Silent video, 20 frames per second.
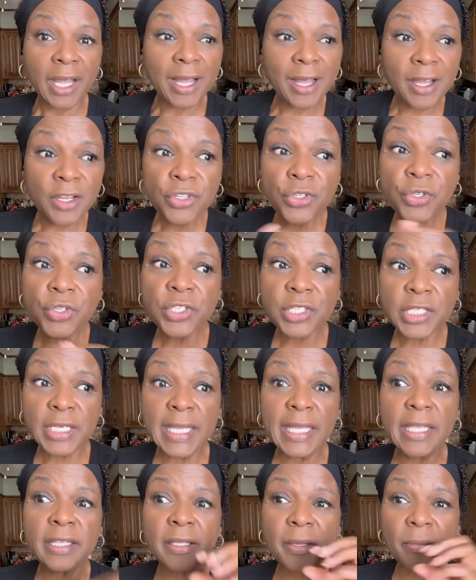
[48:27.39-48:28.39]

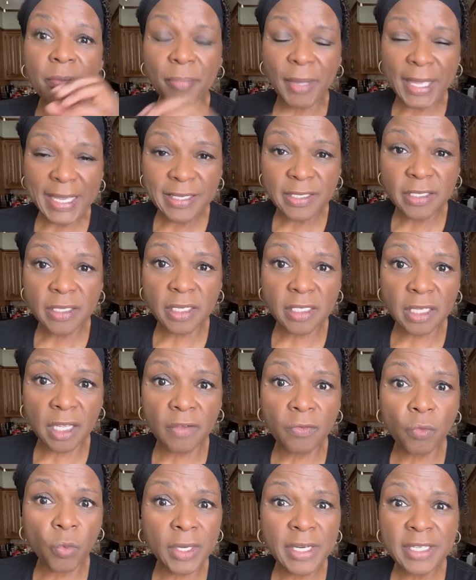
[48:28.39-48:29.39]
Understand the basics
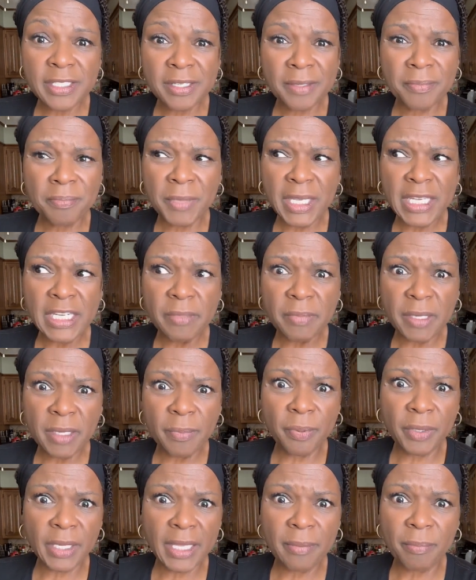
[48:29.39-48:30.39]
of what does it mean to be
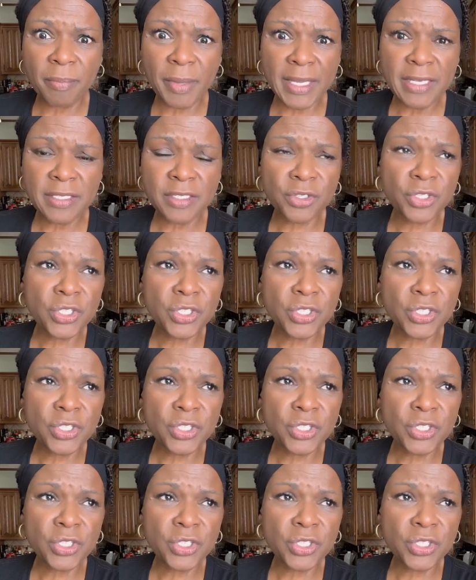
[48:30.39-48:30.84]
plant-based.